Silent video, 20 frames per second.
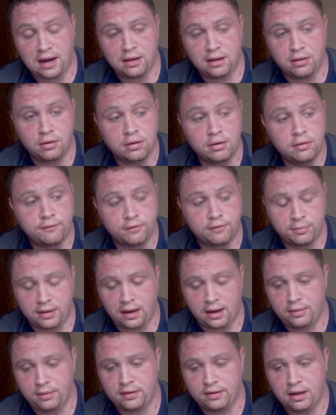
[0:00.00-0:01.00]
that I learn from
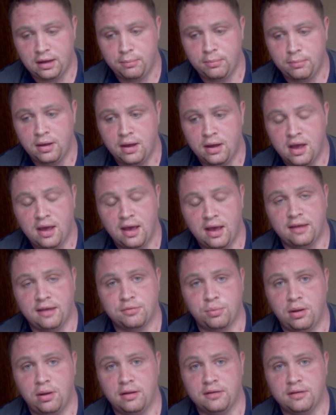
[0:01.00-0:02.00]
time to time,
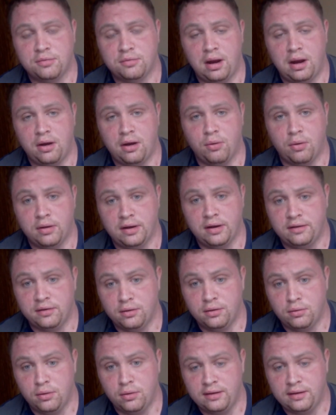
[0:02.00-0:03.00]
as well as what I already
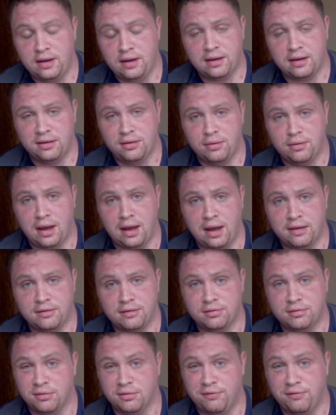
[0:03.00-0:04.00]
do, and taking you
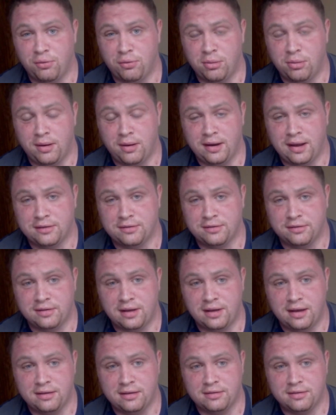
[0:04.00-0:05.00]
guys through form on
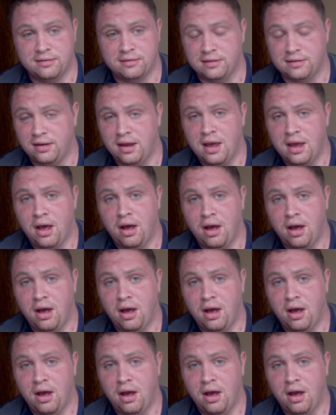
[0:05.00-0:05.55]
exercises and